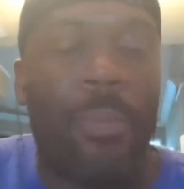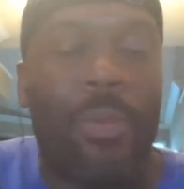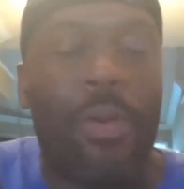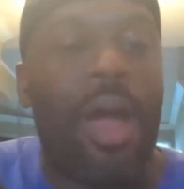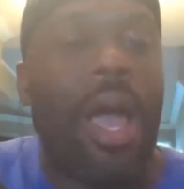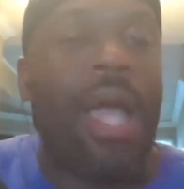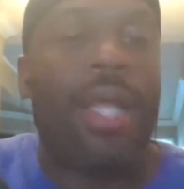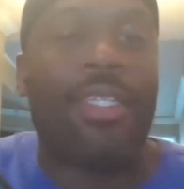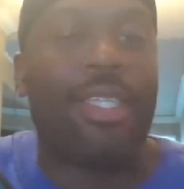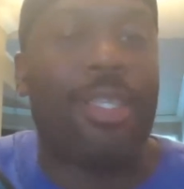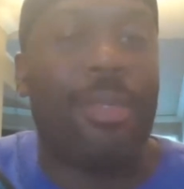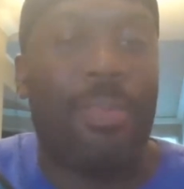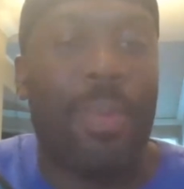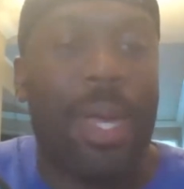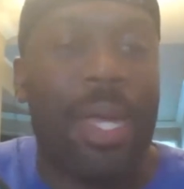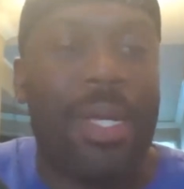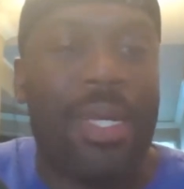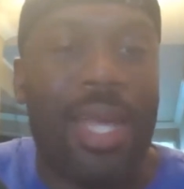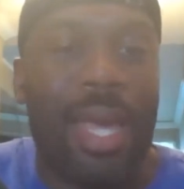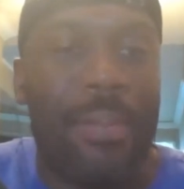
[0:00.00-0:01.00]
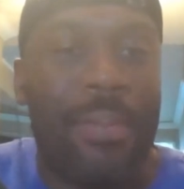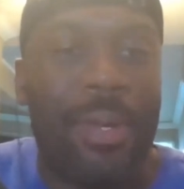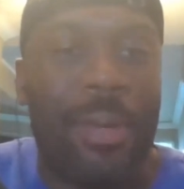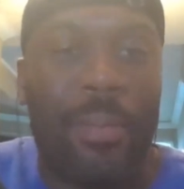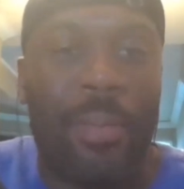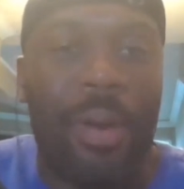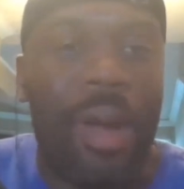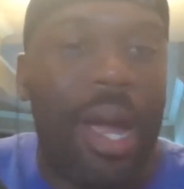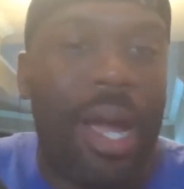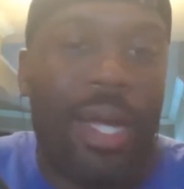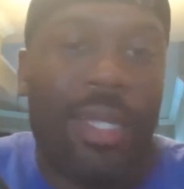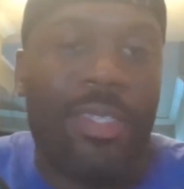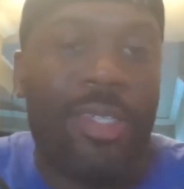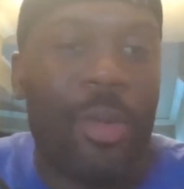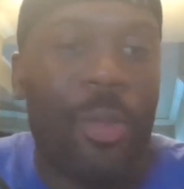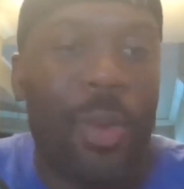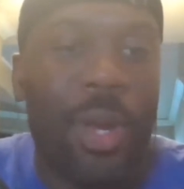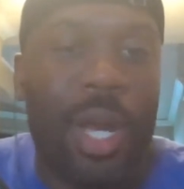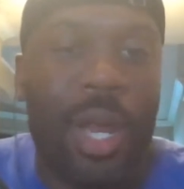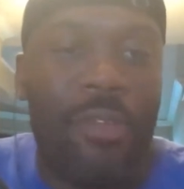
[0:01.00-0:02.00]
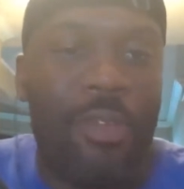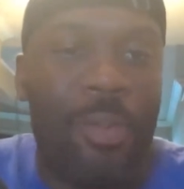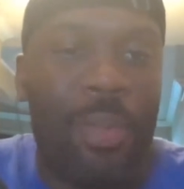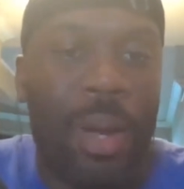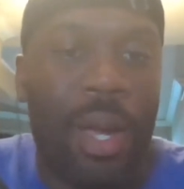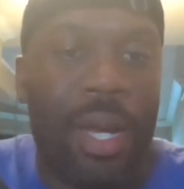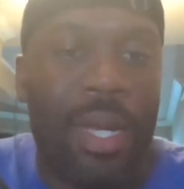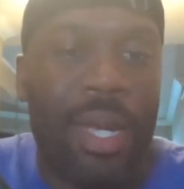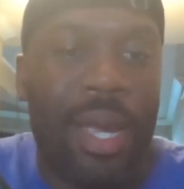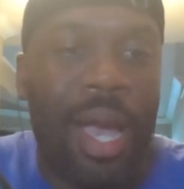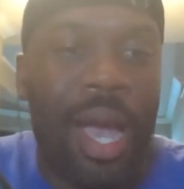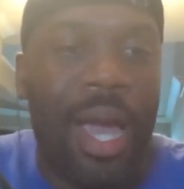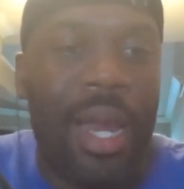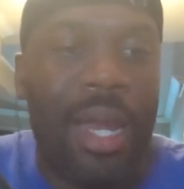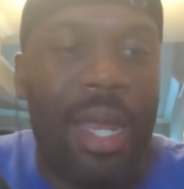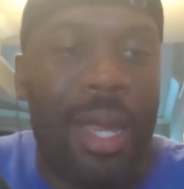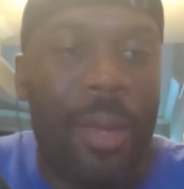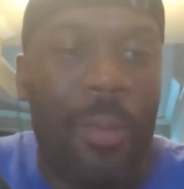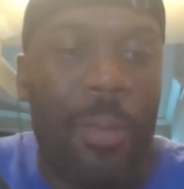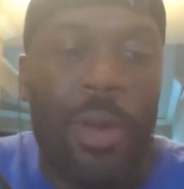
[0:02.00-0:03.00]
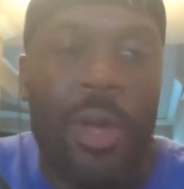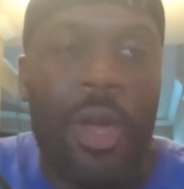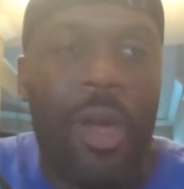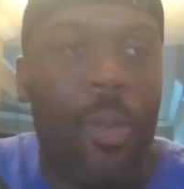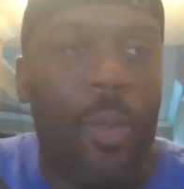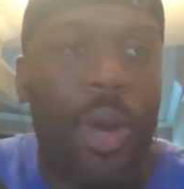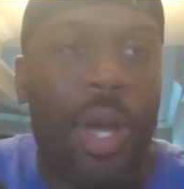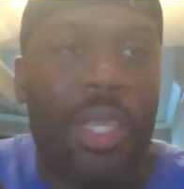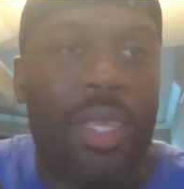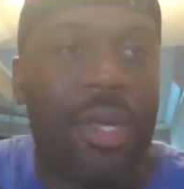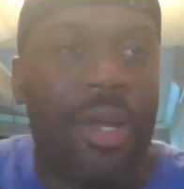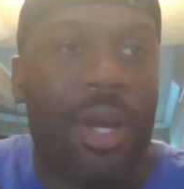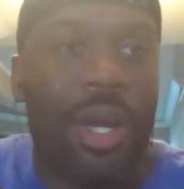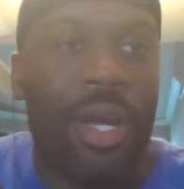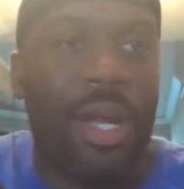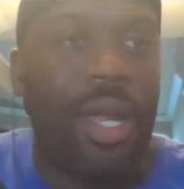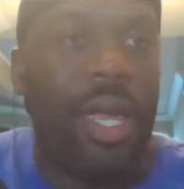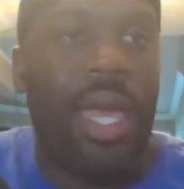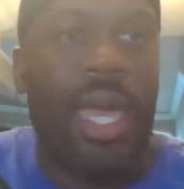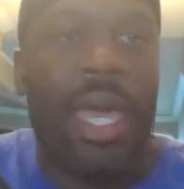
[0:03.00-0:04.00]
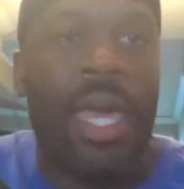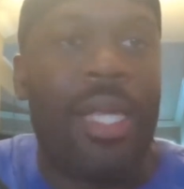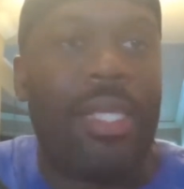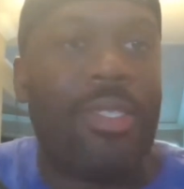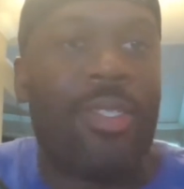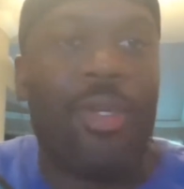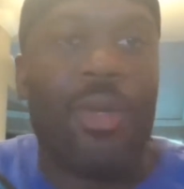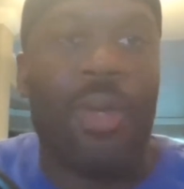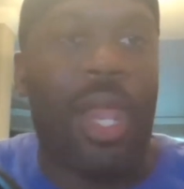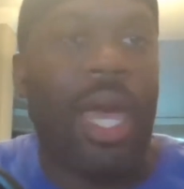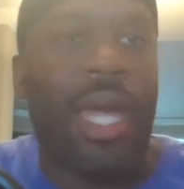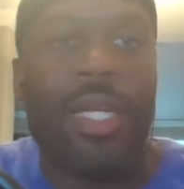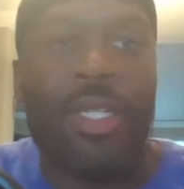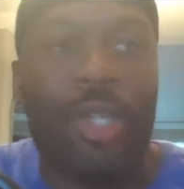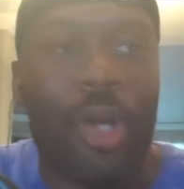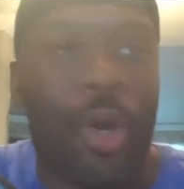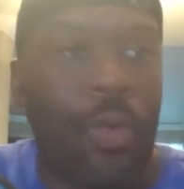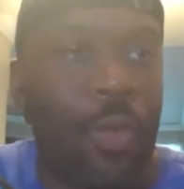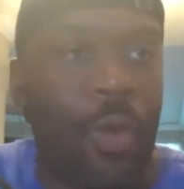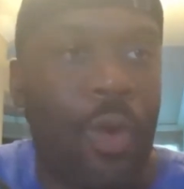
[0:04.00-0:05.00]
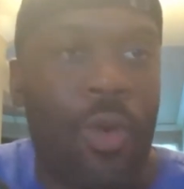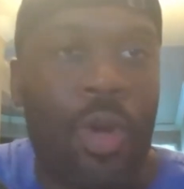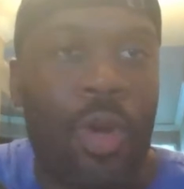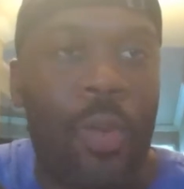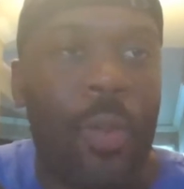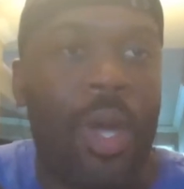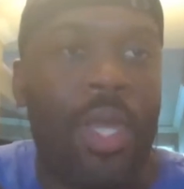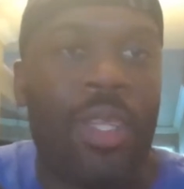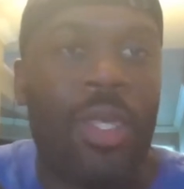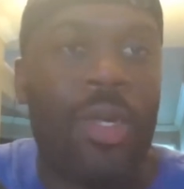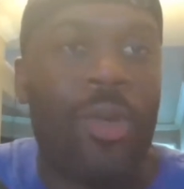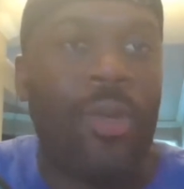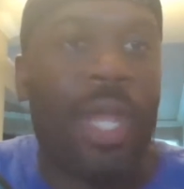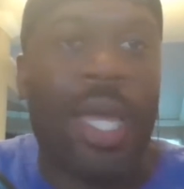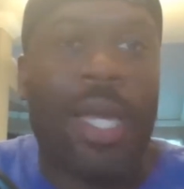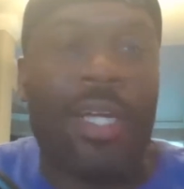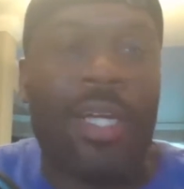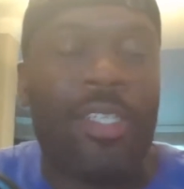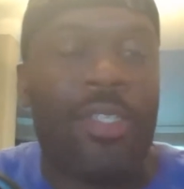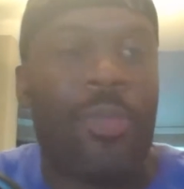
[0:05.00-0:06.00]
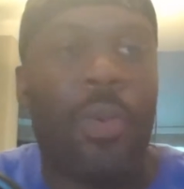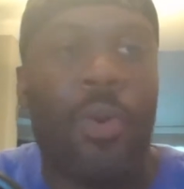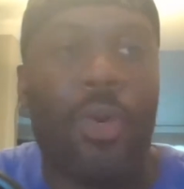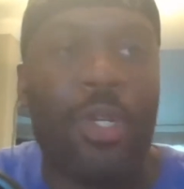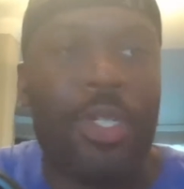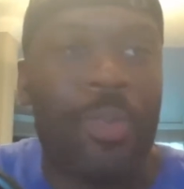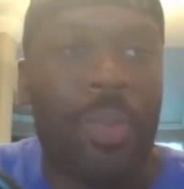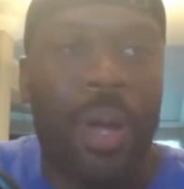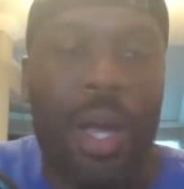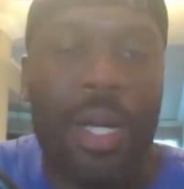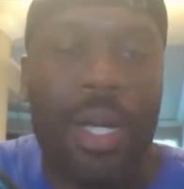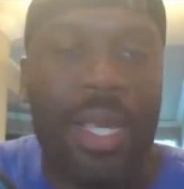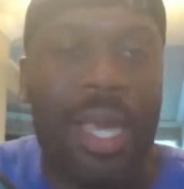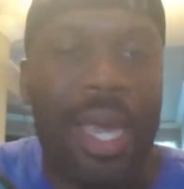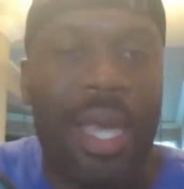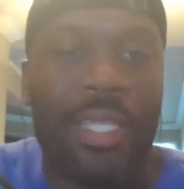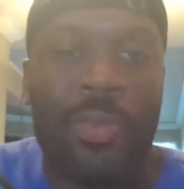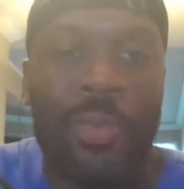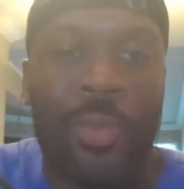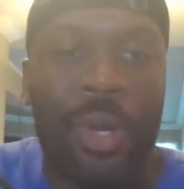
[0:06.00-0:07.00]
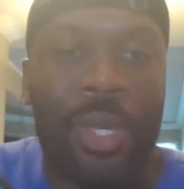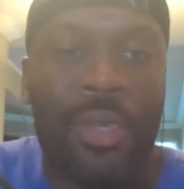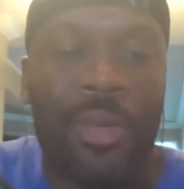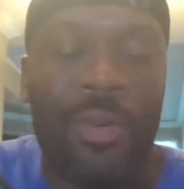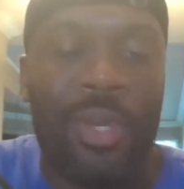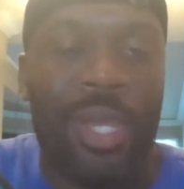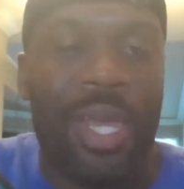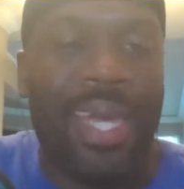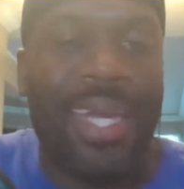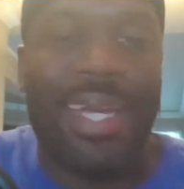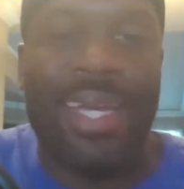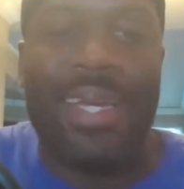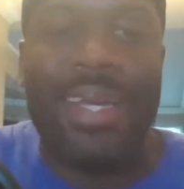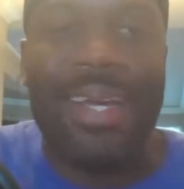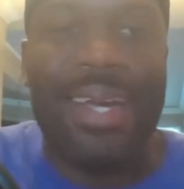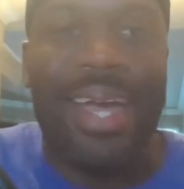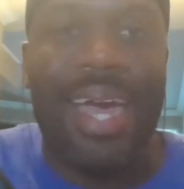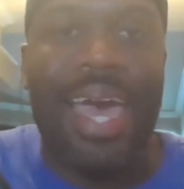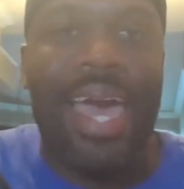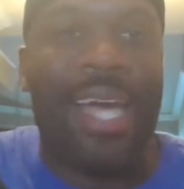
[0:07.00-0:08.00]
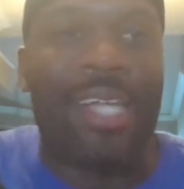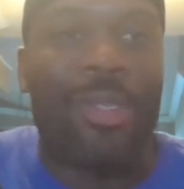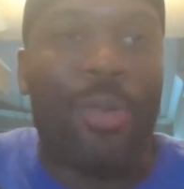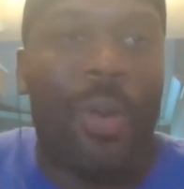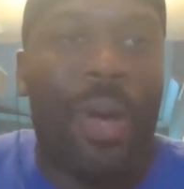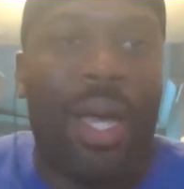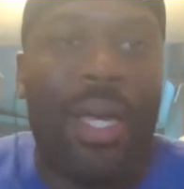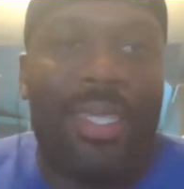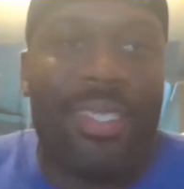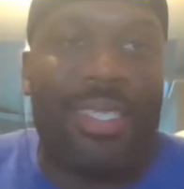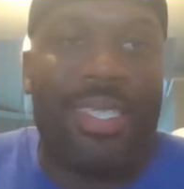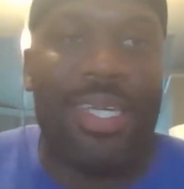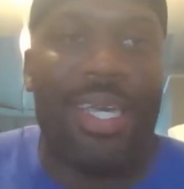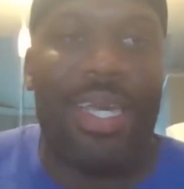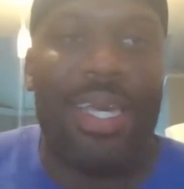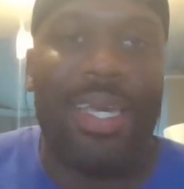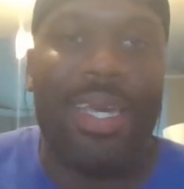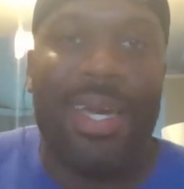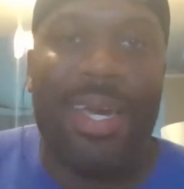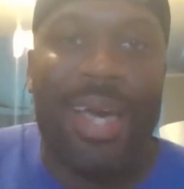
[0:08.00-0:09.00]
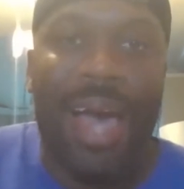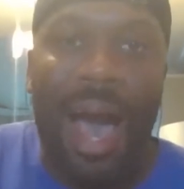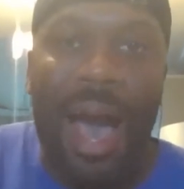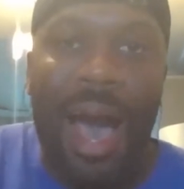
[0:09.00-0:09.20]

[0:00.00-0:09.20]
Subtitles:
prior to the pandemic, prior to when everybody got hip, whether it's you like Joe Rogan, whether you like a sports podcast, whether you like X, Y, and Z.